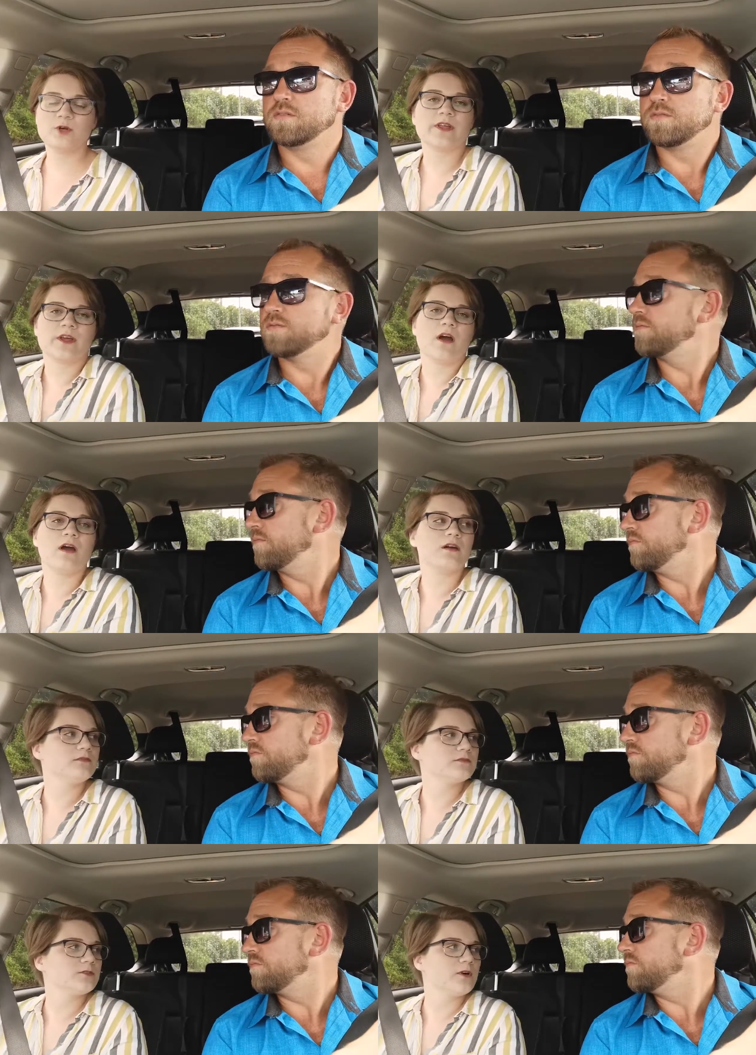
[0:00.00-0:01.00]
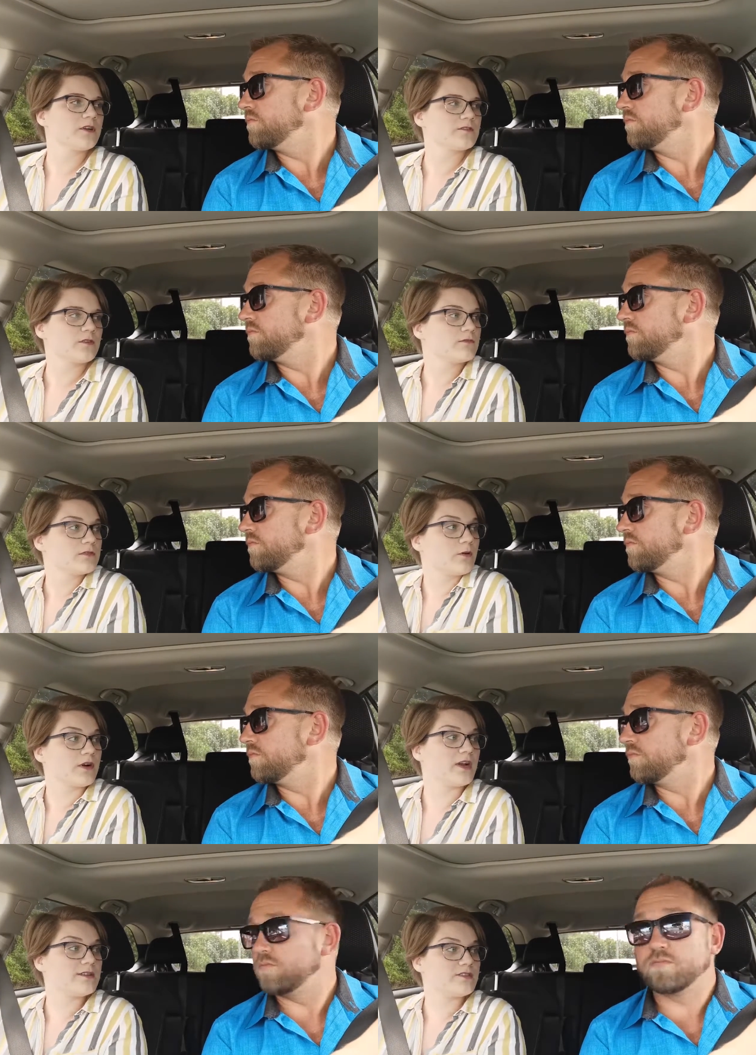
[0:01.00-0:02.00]
Speaker 1: who they are to work. So the
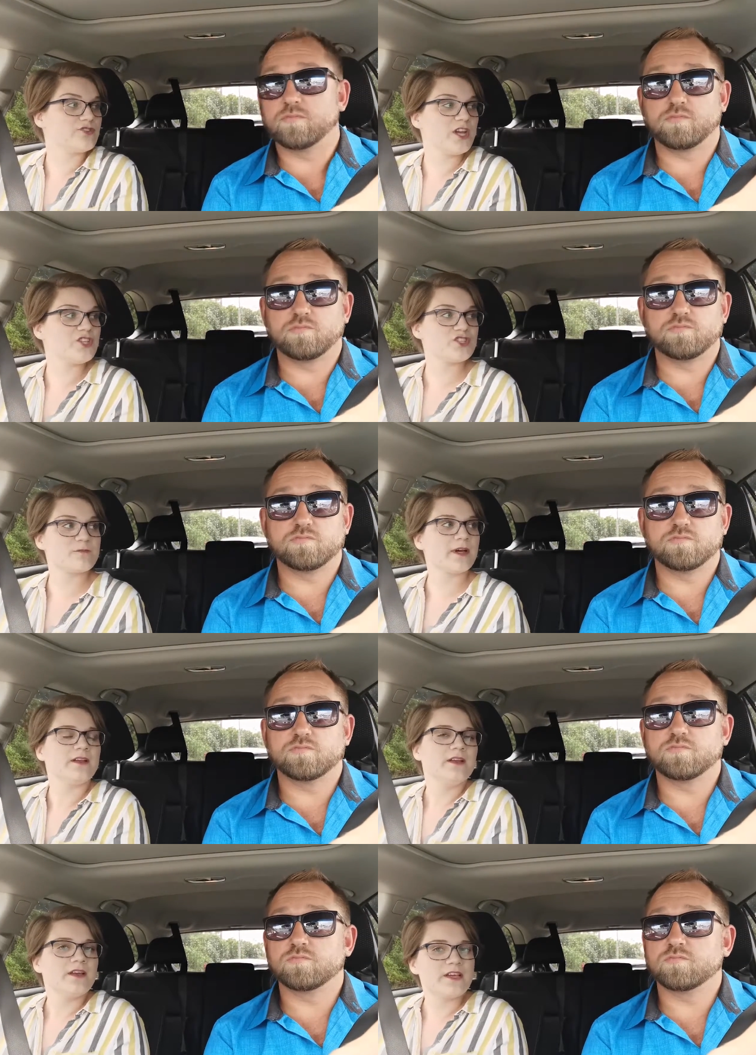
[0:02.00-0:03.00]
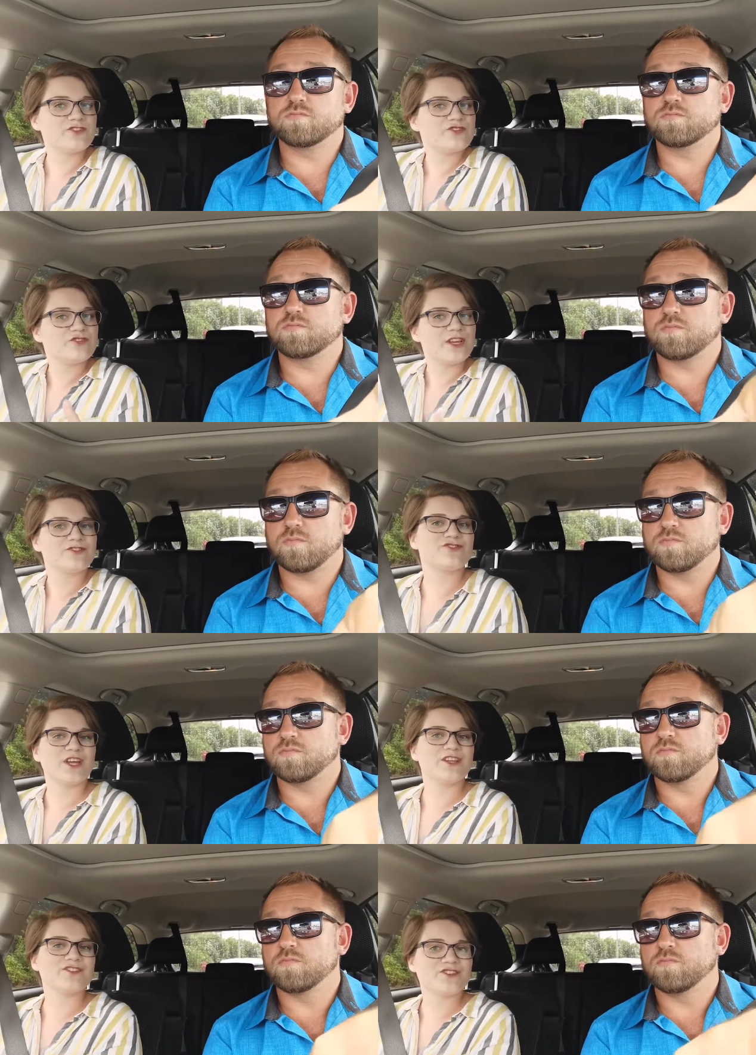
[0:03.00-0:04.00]
organization changes, but it's it's
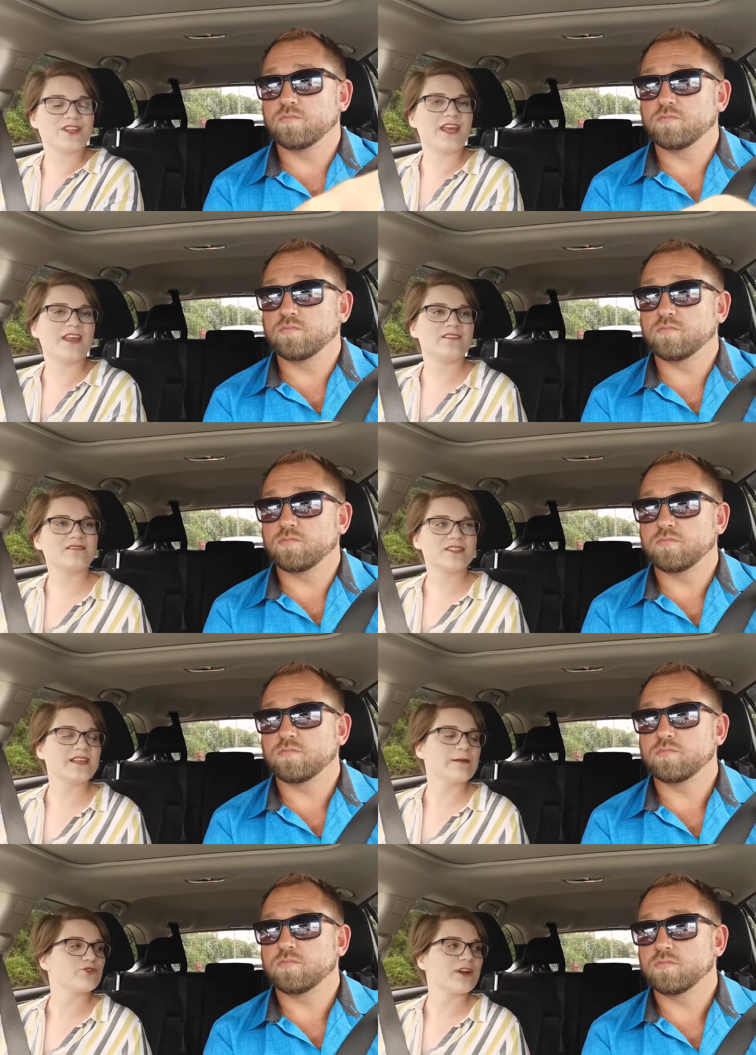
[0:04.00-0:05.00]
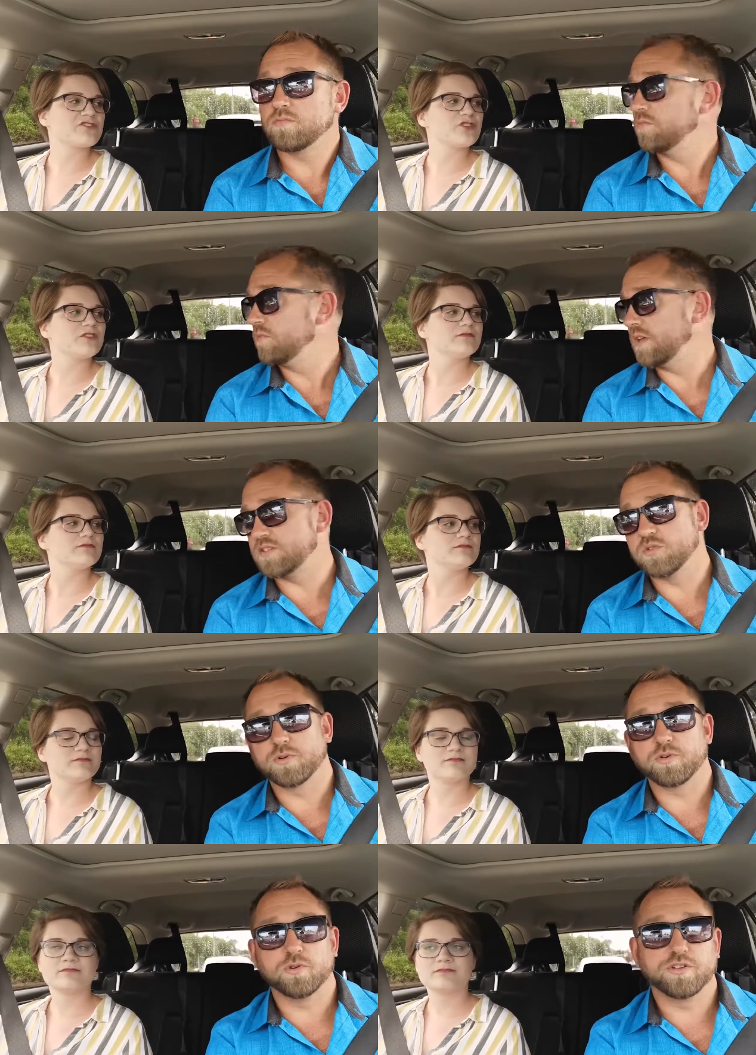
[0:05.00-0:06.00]
changed in the same direction. That's
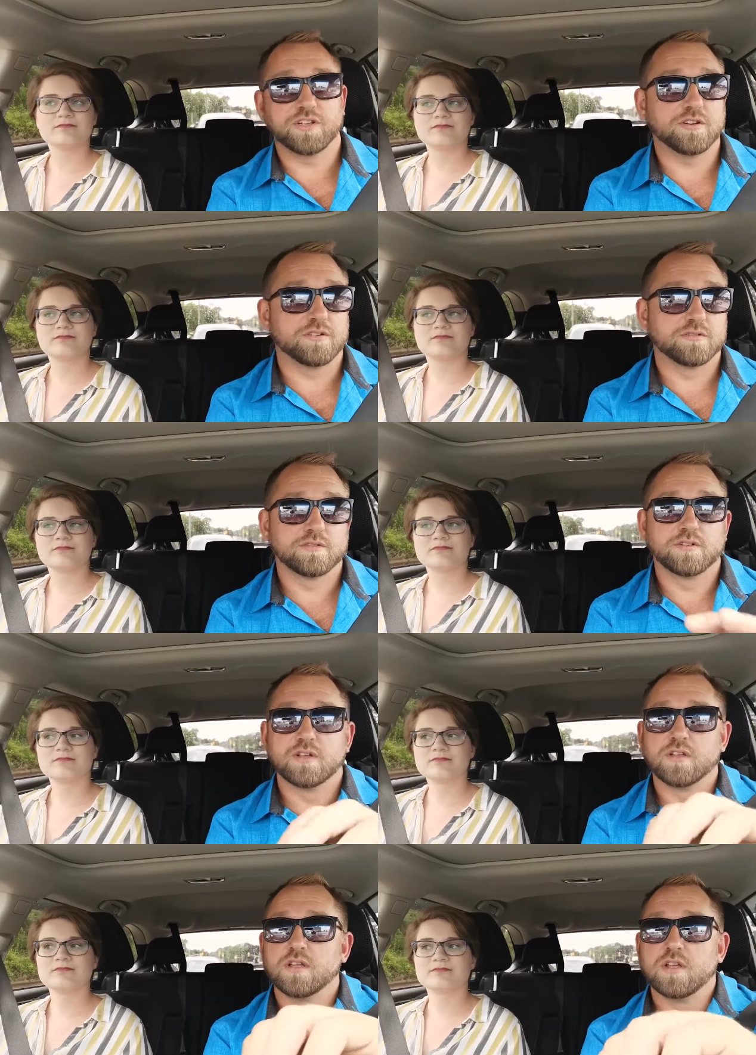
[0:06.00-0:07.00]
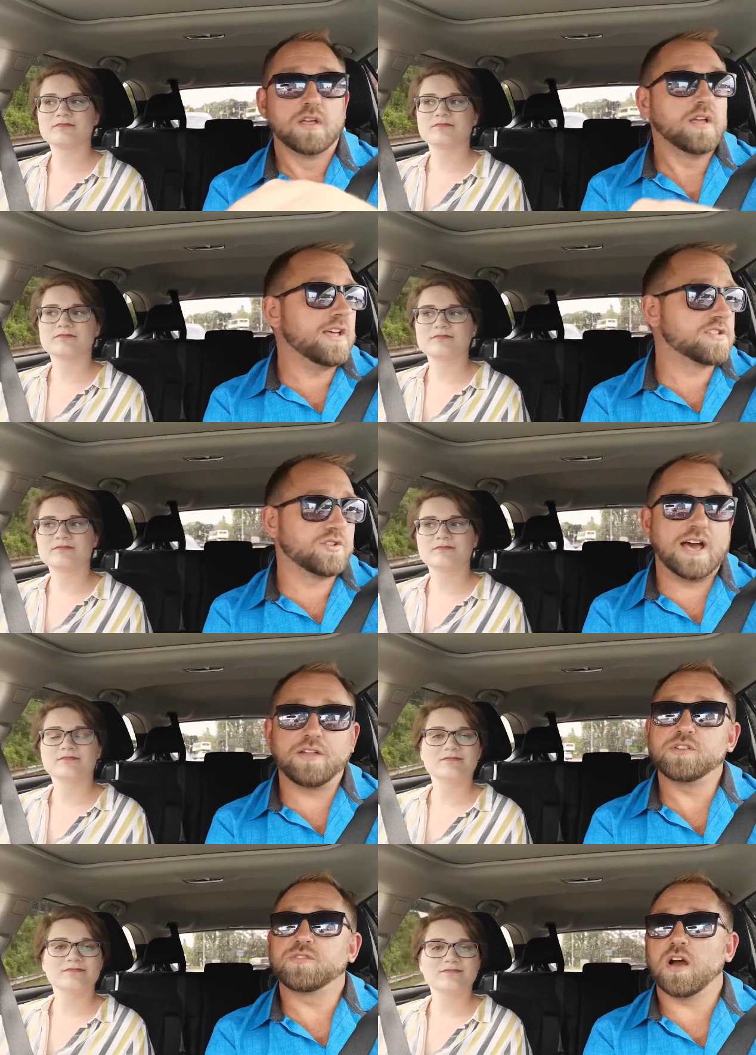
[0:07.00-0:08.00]
super
Speaker 2: cool to hear. Mm-hmm. And so now
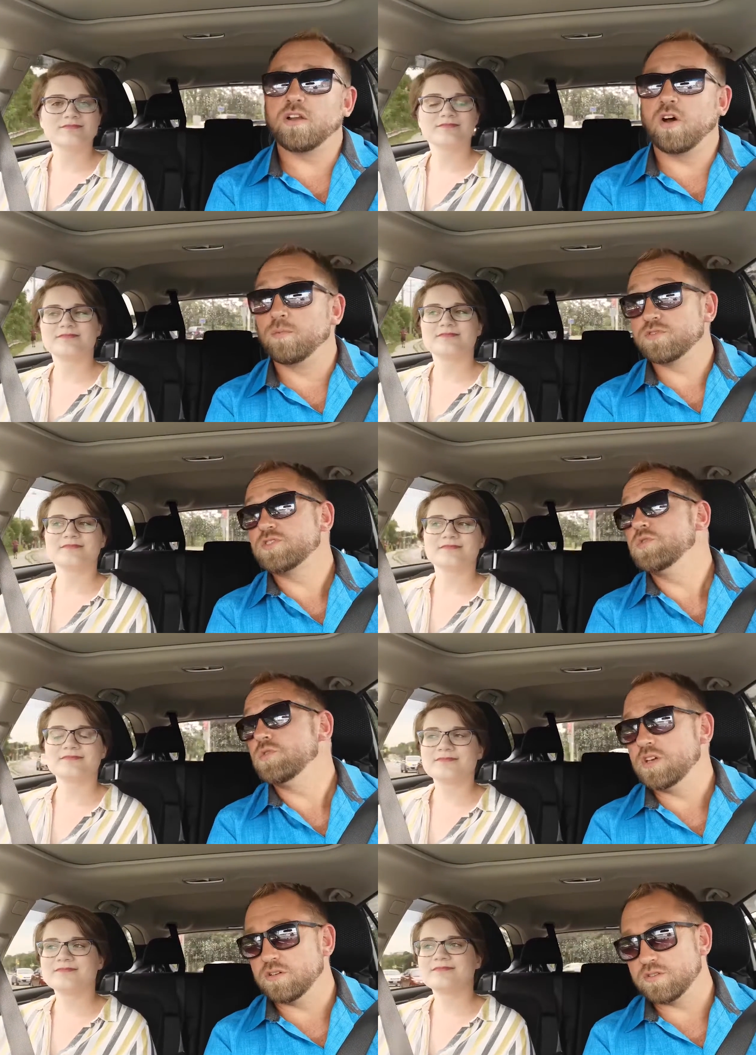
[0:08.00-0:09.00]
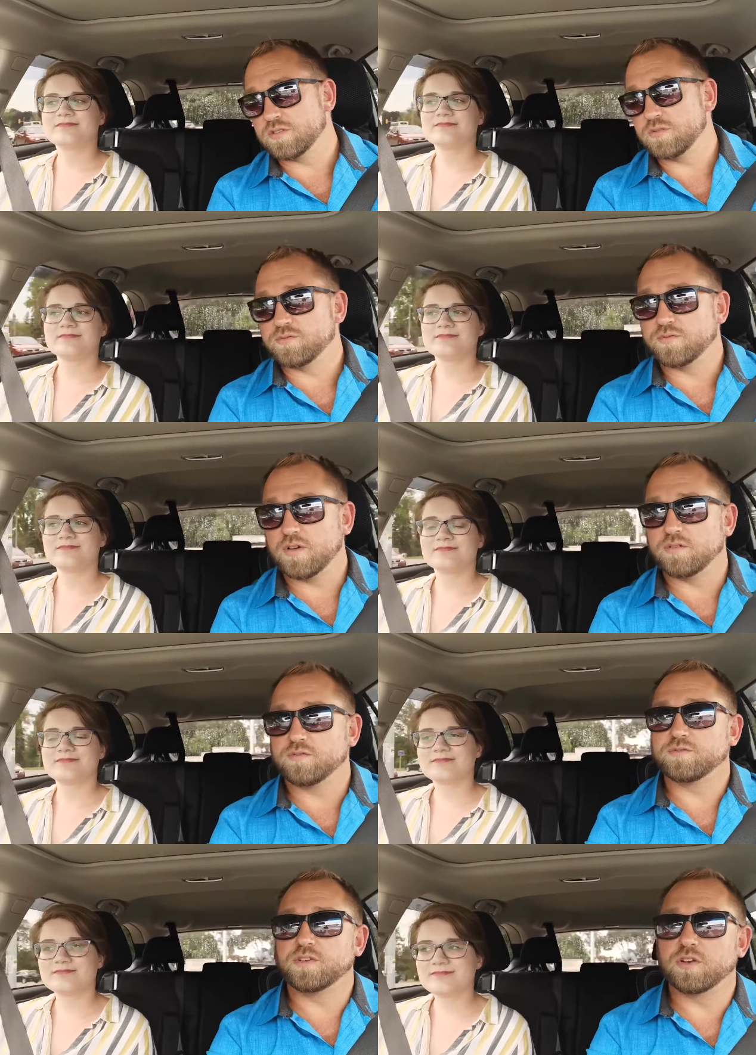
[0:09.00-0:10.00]
that you've got almost two years of
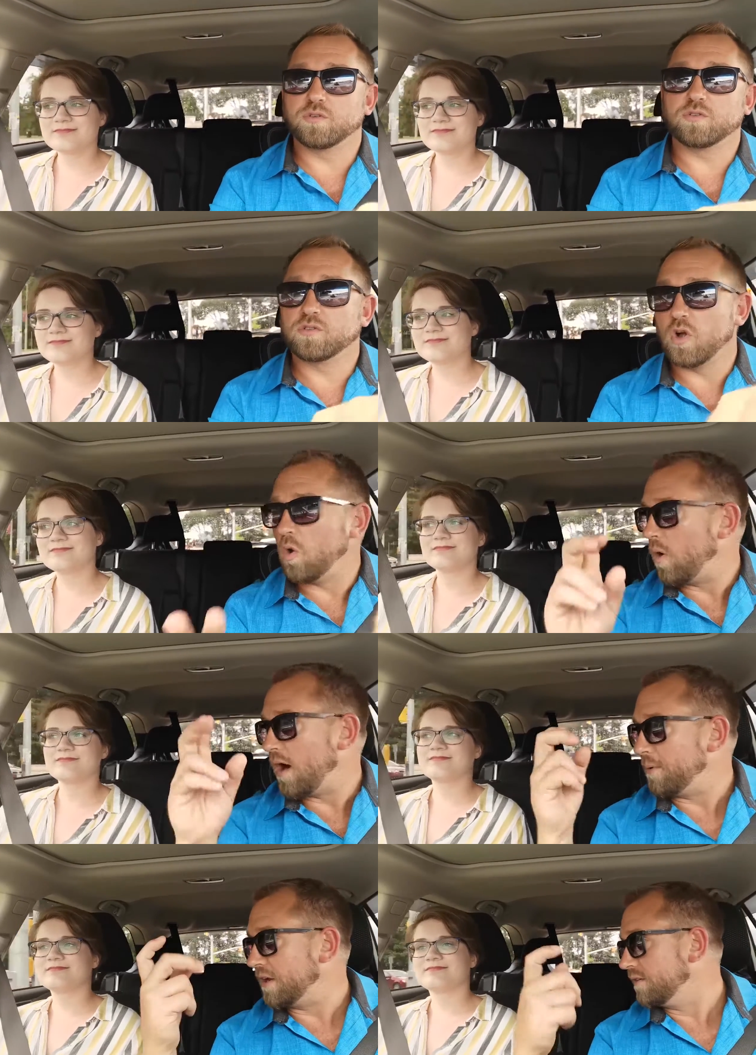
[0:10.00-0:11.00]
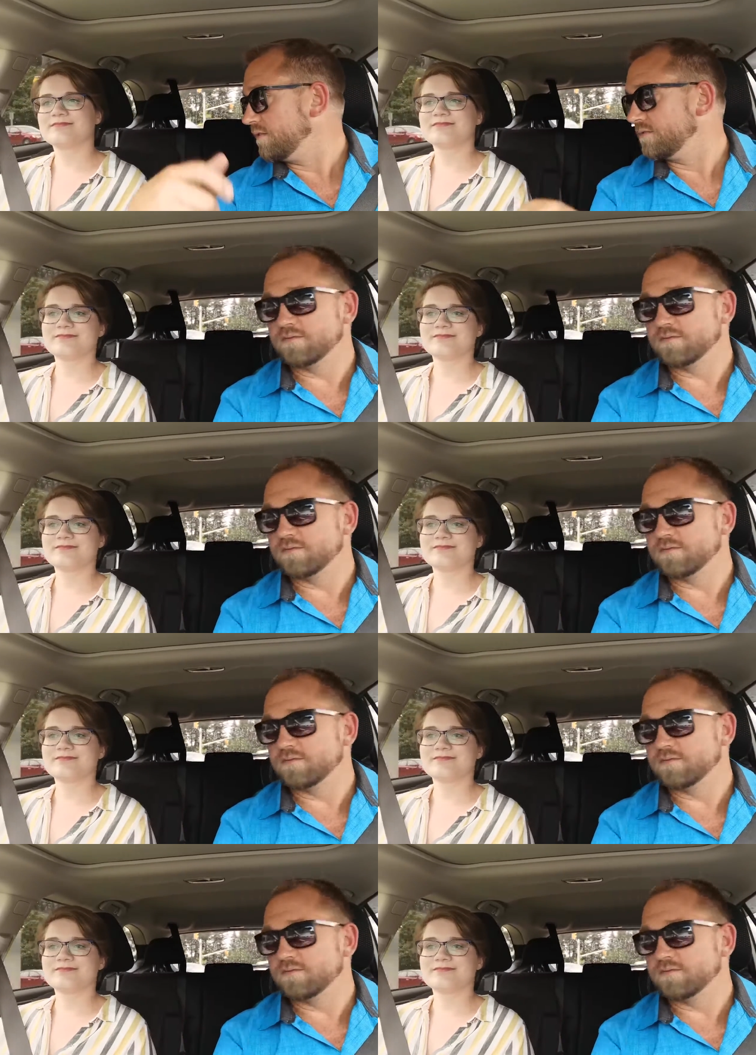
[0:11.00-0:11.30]
of you know co-oping